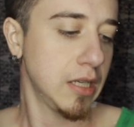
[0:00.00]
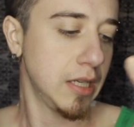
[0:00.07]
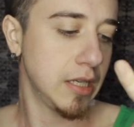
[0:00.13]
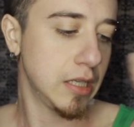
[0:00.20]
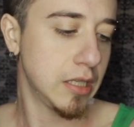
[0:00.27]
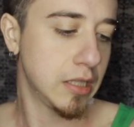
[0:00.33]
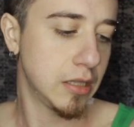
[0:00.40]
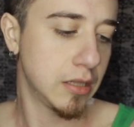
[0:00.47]

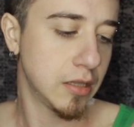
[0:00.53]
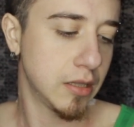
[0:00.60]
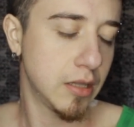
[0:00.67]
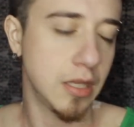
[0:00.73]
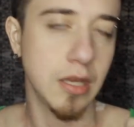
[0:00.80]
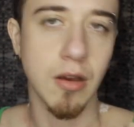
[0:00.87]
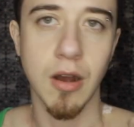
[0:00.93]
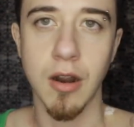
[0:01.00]
in
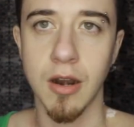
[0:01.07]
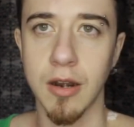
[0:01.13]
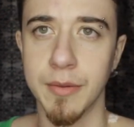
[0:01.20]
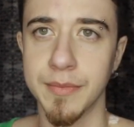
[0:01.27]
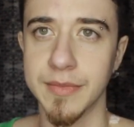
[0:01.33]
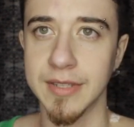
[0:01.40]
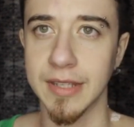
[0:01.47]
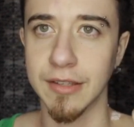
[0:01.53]
the
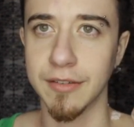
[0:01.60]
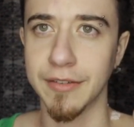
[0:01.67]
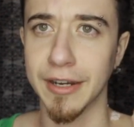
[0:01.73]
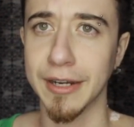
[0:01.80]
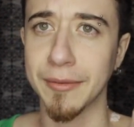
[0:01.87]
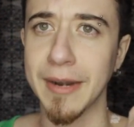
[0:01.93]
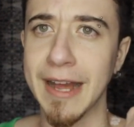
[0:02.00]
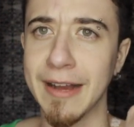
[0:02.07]
arms and they're
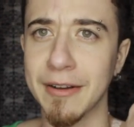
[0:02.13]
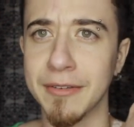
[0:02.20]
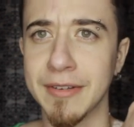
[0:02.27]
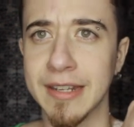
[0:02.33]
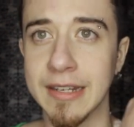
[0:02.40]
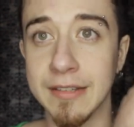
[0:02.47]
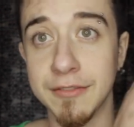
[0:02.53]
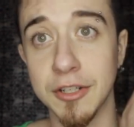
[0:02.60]
very
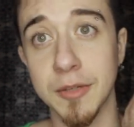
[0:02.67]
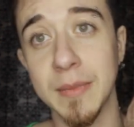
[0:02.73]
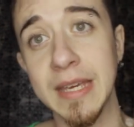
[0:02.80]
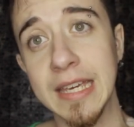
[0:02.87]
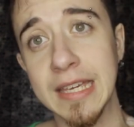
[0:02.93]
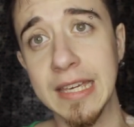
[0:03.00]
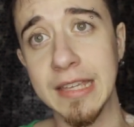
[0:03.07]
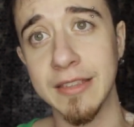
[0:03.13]
round, and if you're
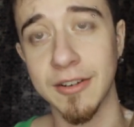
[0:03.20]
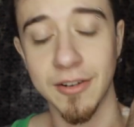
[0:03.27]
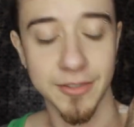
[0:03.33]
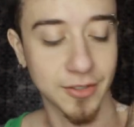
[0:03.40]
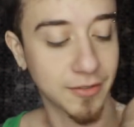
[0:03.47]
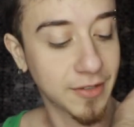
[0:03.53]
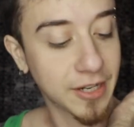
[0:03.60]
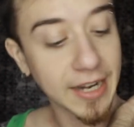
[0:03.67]
me, they're
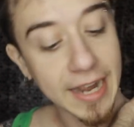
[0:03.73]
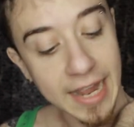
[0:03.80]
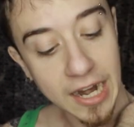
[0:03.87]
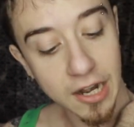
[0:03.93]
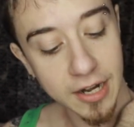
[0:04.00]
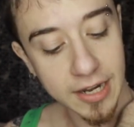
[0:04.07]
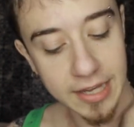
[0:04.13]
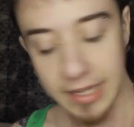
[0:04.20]
also very
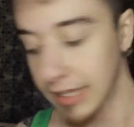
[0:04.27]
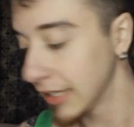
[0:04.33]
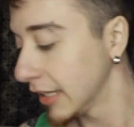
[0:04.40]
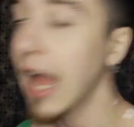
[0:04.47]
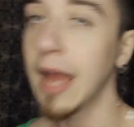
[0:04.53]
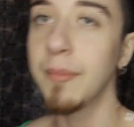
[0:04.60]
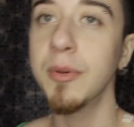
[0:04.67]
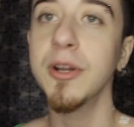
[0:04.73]
hairy.
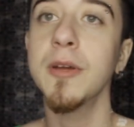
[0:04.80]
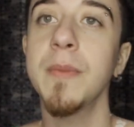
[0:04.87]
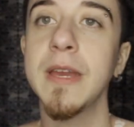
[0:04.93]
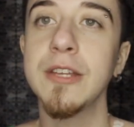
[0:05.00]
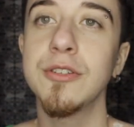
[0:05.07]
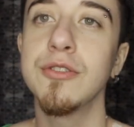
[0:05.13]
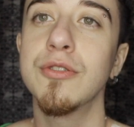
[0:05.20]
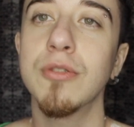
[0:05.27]
I put up
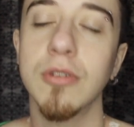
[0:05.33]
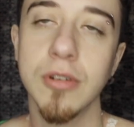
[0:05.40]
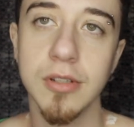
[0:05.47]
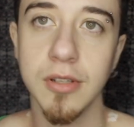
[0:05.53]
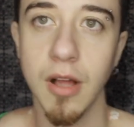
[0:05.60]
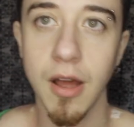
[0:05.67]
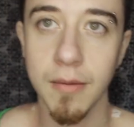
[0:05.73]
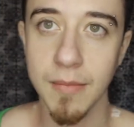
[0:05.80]
a
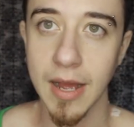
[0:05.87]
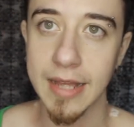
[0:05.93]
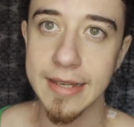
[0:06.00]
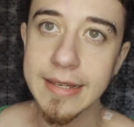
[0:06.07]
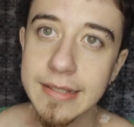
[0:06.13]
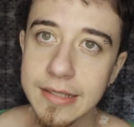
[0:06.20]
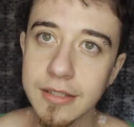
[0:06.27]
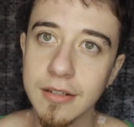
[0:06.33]
tutorial on my
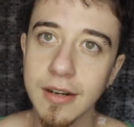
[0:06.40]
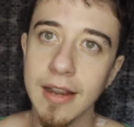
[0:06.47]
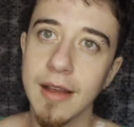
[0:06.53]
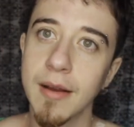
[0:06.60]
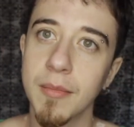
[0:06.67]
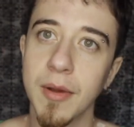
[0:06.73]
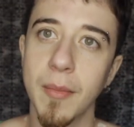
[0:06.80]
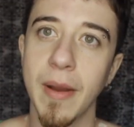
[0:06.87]

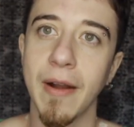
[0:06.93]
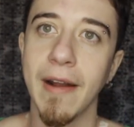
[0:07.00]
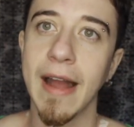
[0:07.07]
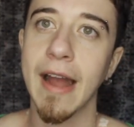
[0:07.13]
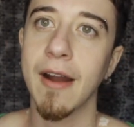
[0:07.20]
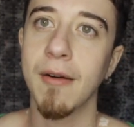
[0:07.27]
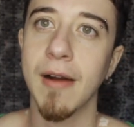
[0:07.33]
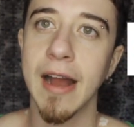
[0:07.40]
Instagram about
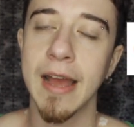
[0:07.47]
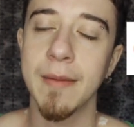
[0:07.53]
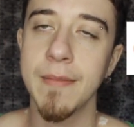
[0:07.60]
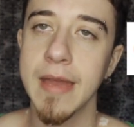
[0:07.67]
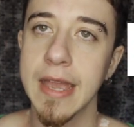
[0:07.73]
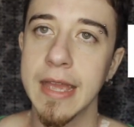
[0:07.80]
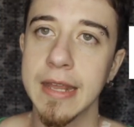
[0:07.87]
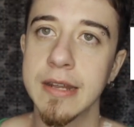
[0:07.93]
how I
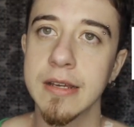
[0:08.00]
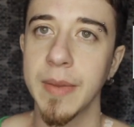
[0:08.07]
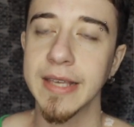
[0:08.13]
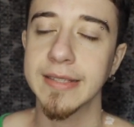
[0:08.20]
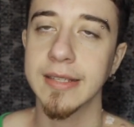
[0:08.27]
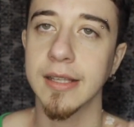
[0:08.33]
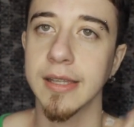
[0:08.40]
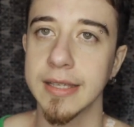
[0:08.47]
made
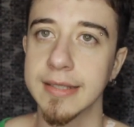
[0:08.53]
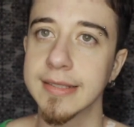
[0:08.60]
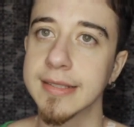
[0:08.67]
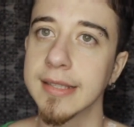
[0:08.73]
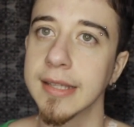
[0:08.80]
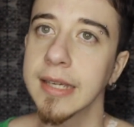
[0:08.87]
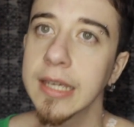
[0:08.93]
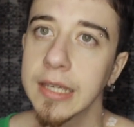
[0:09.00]
basically
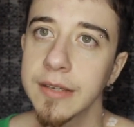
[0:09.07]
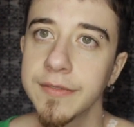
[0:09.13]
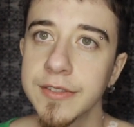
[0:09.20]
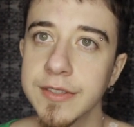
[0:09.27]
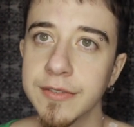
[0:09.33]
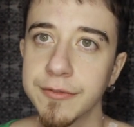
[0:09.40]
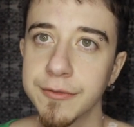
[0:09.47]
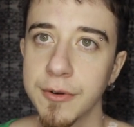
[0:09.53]

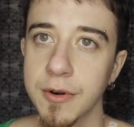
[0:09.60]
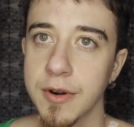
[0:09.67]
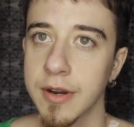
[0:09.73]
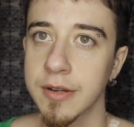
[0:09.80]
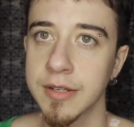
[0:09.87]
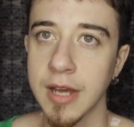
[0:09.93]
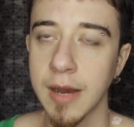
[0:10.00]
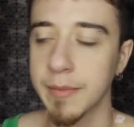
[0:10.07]
sleeves for
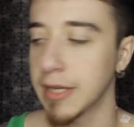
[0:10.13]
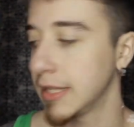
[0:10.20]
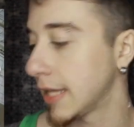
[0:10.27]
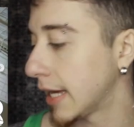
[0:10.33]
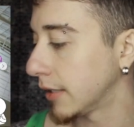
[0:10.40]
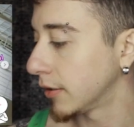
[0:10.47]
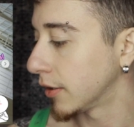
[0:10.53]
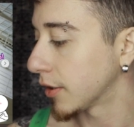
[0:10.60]
Dabi
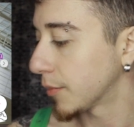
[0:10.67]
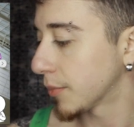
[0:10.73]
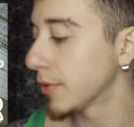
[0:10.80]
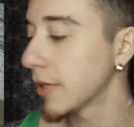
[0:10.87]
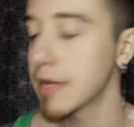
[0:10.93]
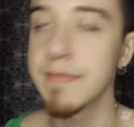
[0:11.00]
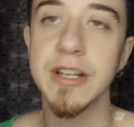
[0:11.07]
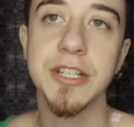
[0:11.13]
that look
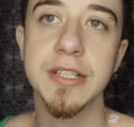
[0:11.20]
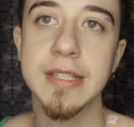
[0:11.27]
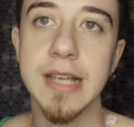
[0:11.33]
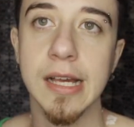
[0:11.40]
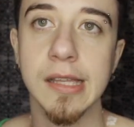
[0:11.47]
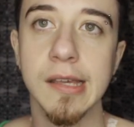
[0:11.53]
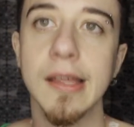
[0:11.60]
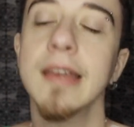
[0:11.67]
pretty much
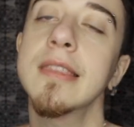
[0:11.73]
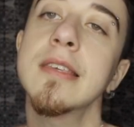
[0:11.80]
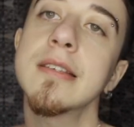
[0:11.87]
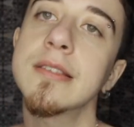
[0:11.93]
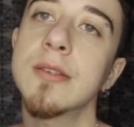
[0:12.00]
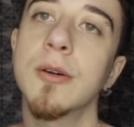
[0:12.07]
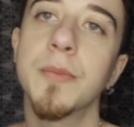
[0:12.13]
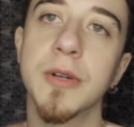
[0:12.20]
exactly like
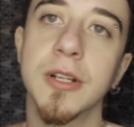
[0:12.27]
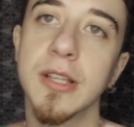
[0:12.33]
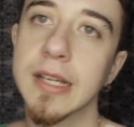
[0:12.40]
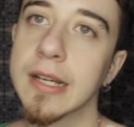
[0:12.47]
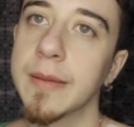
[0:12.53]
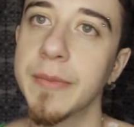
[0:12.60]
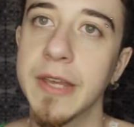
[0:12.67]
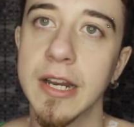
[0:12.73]
this, so I'll put a
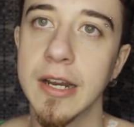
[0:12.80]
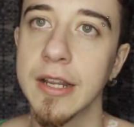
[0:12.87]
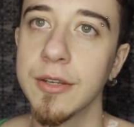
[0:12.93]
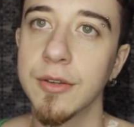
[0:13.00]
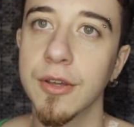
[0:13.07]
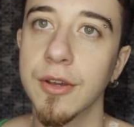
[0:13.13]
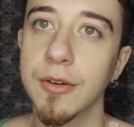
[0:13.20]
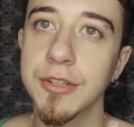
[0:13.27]
link up there and
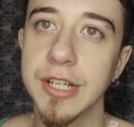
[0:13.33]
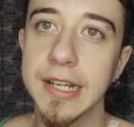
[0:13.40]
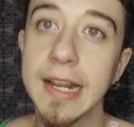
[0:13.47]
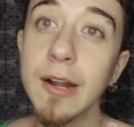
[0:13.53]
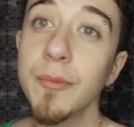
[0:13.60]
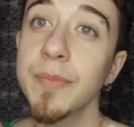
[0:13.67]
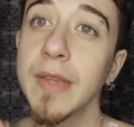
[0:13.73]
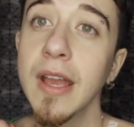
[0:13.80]
you can go check it
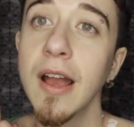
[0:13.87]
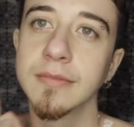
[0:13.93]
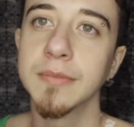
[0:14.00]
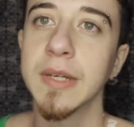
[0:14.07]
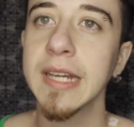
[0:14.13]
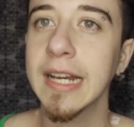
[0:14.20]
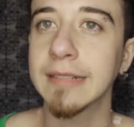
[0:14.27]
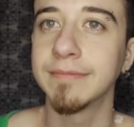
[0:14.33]
out.
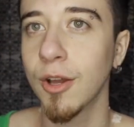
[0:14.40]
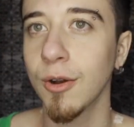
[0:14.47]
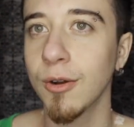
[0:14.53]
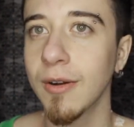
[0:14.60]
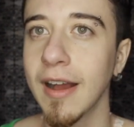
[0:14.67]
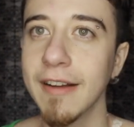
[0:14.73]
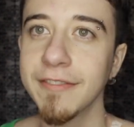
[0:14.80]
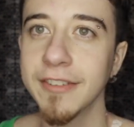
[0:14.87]
But yeah,
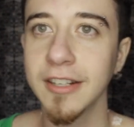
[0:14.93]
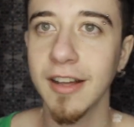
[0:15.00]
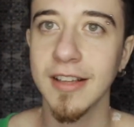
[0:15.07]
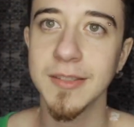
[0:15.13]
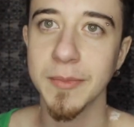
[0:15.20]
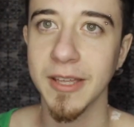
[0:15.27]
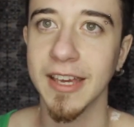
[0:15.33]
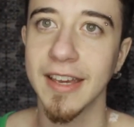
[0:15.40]
go have fun
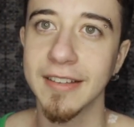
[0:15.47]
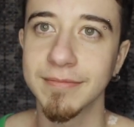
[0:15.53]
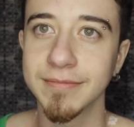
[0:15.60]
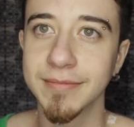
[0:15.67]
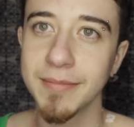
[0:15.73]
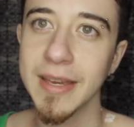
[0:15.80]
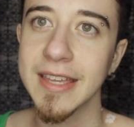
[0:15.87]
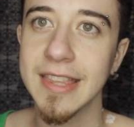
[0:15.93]

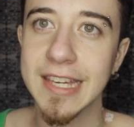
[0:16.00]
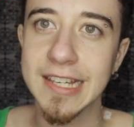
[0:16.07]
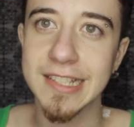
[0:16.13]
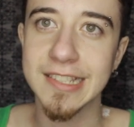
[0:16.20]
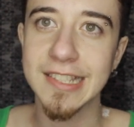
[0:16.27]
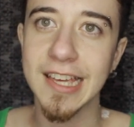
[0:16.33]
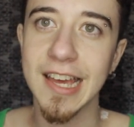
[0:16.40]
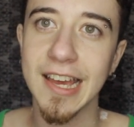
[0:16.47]
cosplaying, make
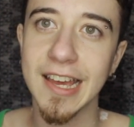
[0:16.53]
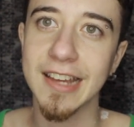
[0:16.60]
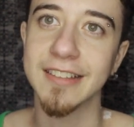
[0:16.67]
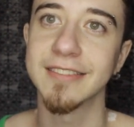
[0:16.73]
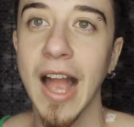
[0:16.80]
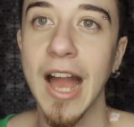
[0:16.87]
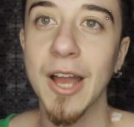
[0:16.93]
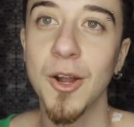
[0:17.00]
things, yay!
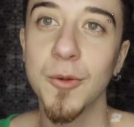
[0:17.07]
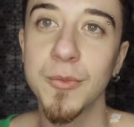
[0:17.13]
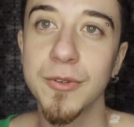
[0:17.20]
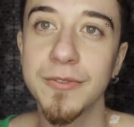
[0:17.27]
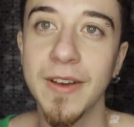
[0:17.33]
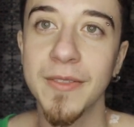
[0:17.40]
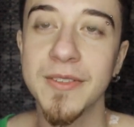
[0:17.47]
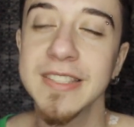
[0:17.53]
I hope
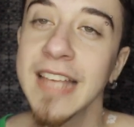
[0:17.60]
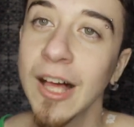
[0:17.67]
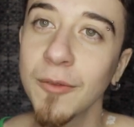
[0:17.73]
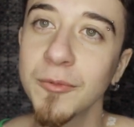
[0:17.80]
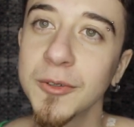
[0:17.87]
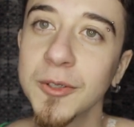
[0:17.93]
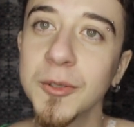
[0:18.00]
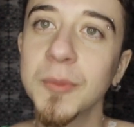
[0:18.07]
you found this
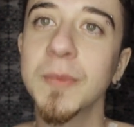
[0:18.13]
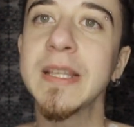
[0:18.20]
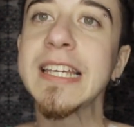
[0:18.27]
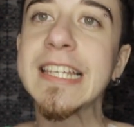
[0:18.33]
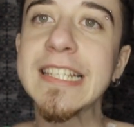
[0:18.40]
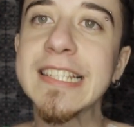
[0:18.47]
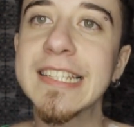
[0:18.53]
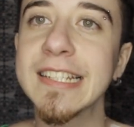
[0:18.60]
helpful.
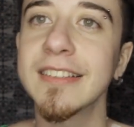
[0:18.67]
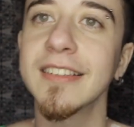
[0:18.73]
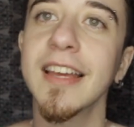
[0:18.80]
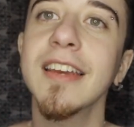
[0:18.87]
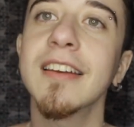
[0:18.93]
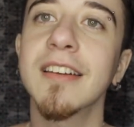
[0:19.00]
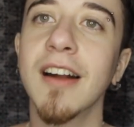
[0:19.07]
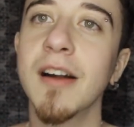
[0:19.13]
Please
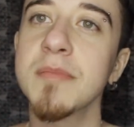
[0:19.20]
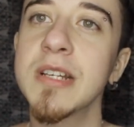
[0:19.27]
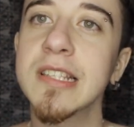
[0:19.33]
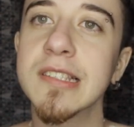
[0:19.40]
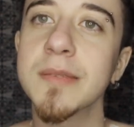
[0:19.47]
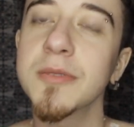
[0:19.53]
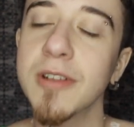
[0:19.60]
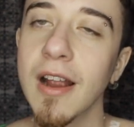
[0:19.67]
like,
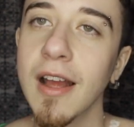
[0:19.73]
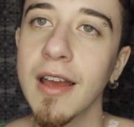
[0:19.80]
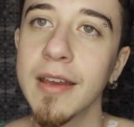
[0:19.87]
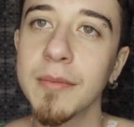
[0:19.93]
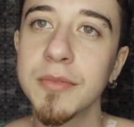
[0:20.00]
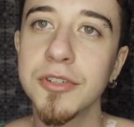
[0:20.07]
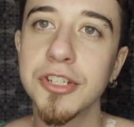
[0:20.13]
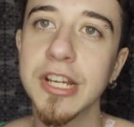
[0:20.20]
comment,
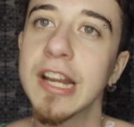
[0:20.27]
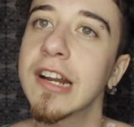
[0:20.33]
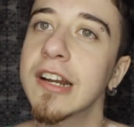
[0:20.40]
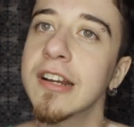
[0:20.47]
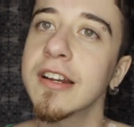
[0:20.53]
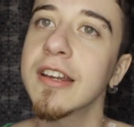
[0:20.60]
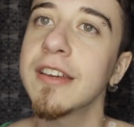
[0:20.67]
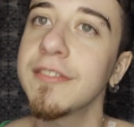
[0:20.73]
subscribe,
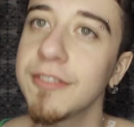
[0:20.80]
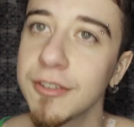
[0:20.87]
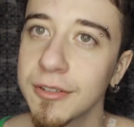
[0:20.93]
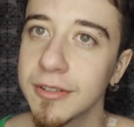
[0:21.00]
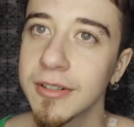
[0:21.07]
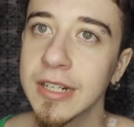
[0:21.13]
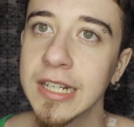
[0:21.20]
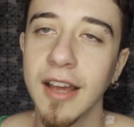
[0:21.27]
share if
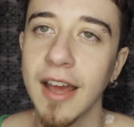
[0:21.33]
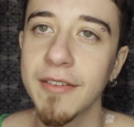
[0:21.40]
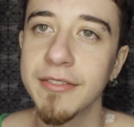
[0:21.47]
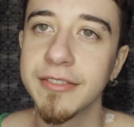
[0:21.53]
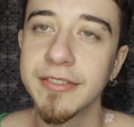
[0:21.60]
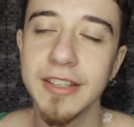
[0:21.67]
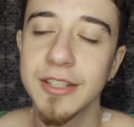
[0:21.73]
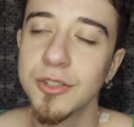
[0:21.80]
you
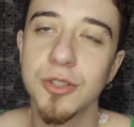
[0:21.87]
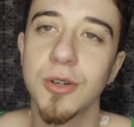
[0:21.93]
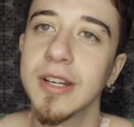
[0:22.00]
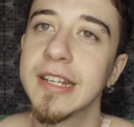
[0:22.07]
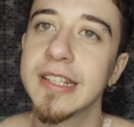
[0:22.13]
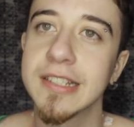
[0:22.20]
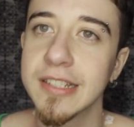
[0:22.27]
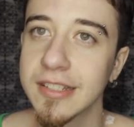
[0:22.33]
have
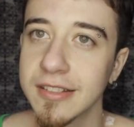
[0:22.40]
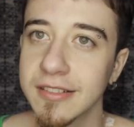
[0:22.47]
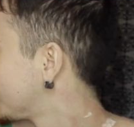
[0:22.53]
enjoyed it,